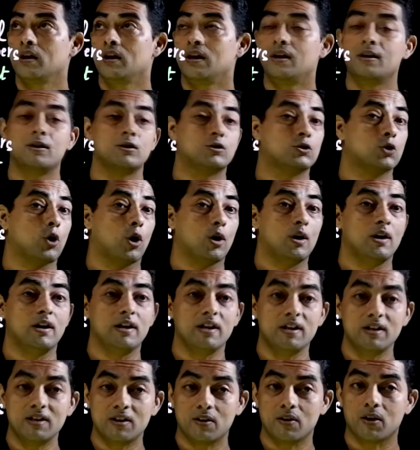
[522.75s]
It is called
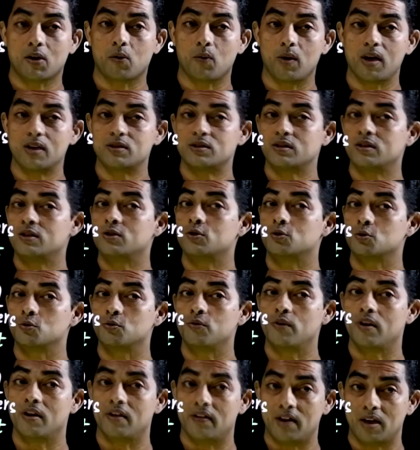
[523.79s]
linear equation in
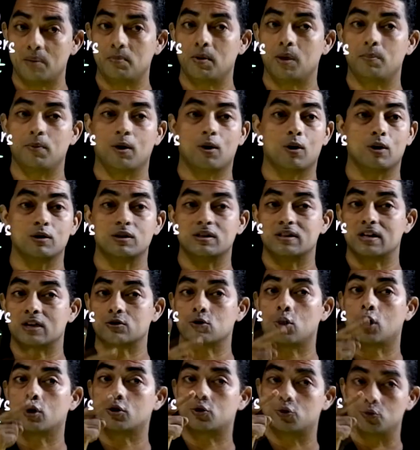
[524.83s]
two variable because it
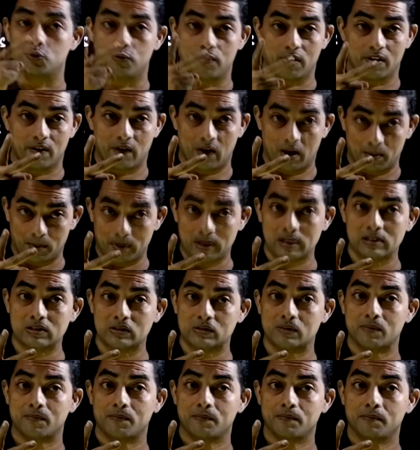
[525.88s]
has got two
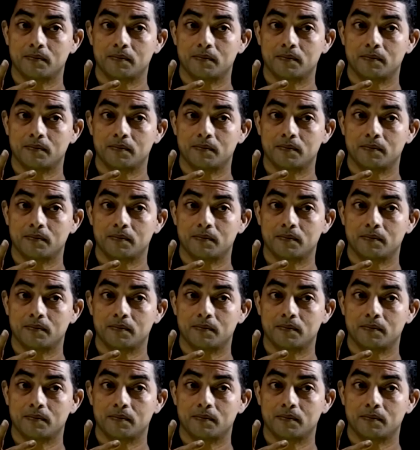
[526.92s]
variables.